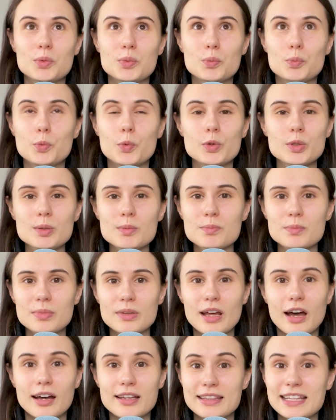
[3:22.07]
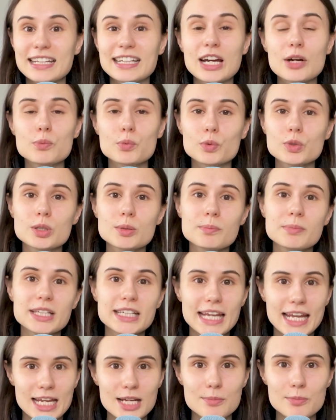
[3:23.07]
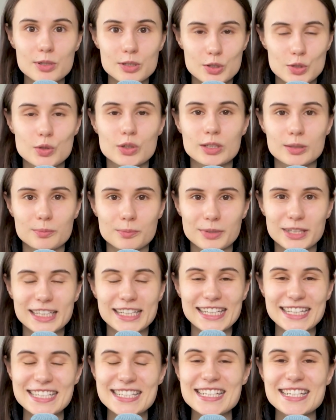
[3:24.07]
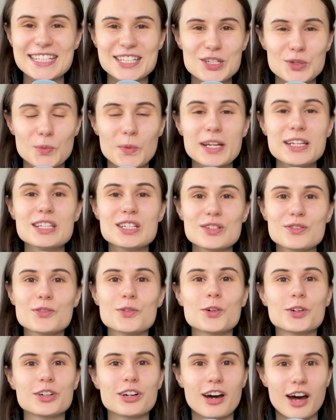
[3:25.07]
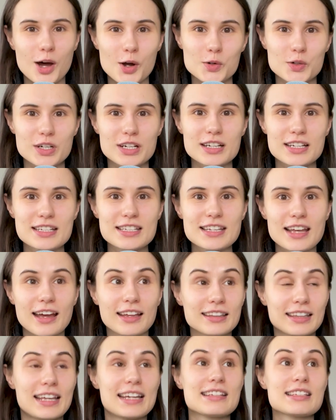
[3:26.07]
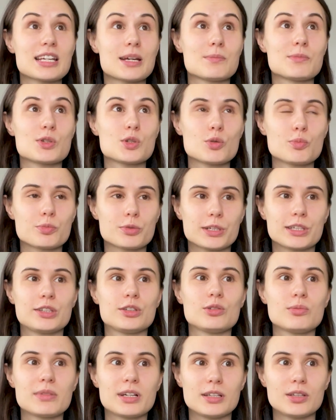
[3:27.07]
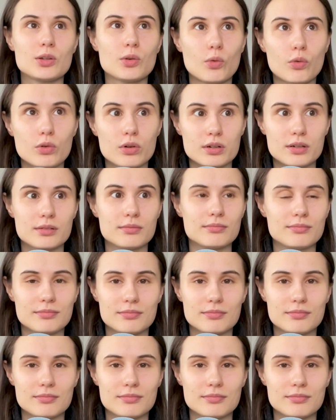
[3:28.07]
I wouldn't be able to complete in 24 hours unless I'm superhuman or,